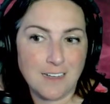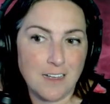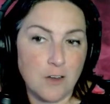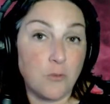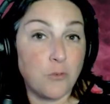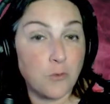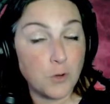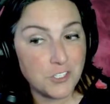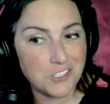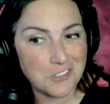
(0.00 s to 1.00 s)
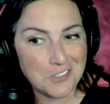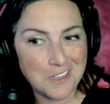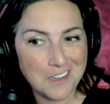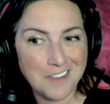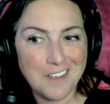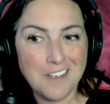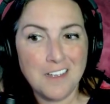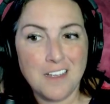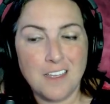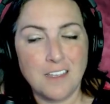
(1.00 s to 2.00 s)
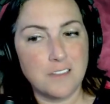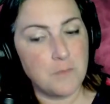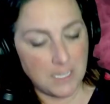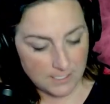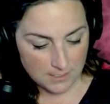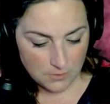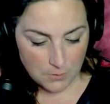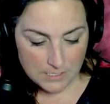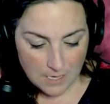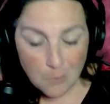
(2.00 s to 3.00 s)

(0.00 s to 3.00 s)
Unfortunately, it makes it so that it's not